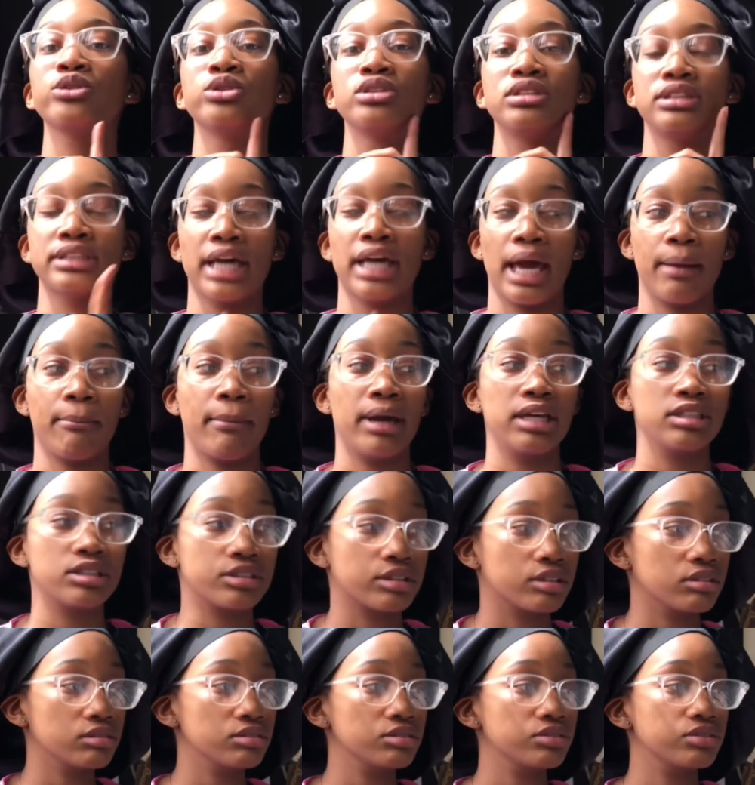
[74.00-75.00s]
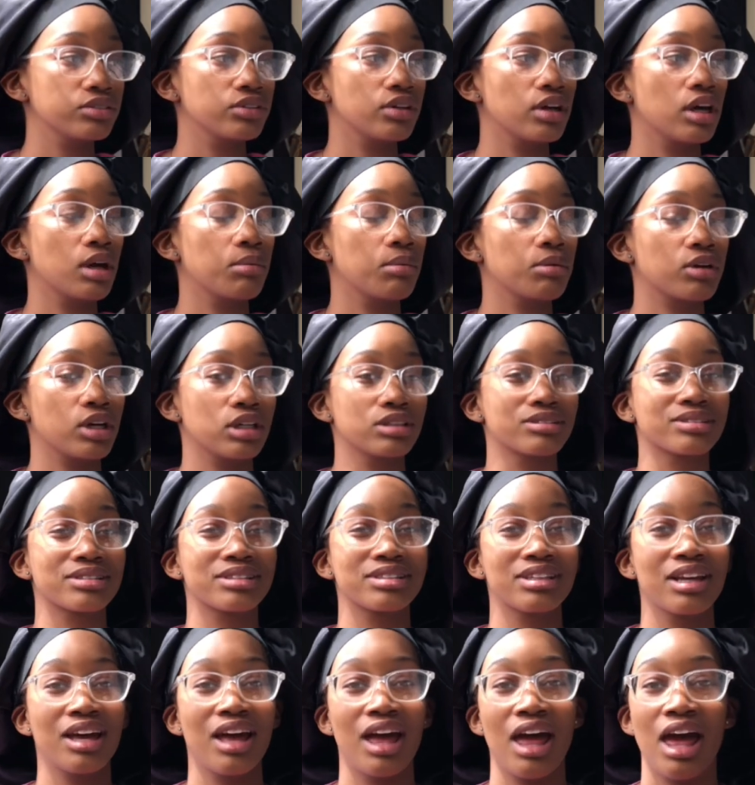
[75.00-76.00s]
to time myself because
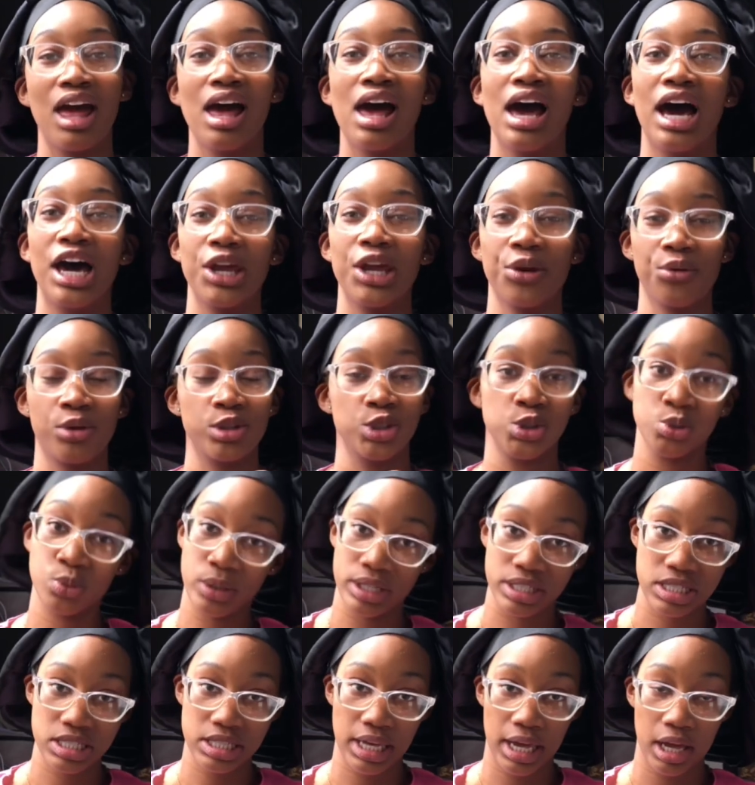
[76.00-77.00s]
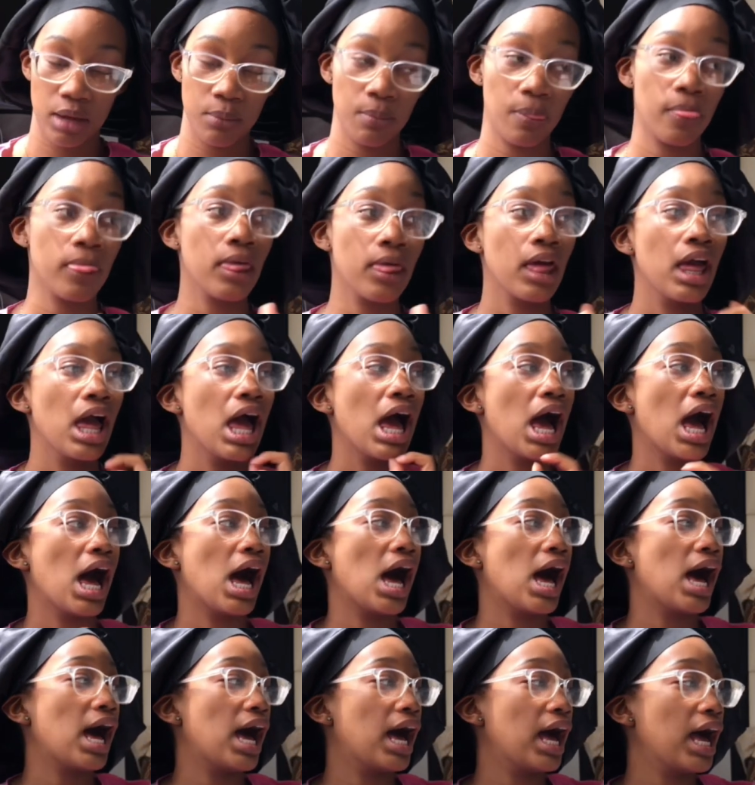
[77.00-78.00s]
I don't want to waste time
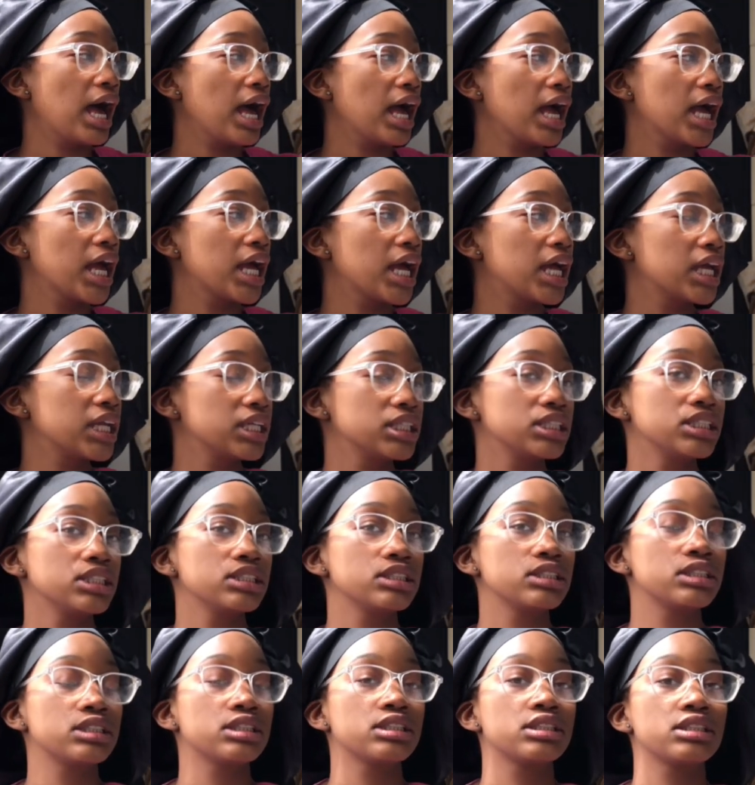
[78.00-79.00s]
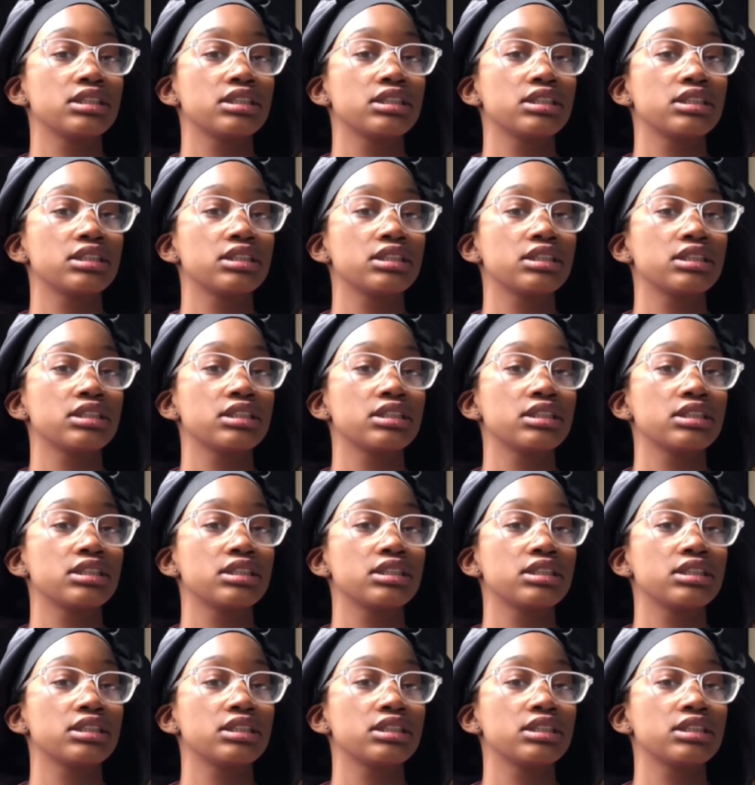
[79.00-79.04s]
and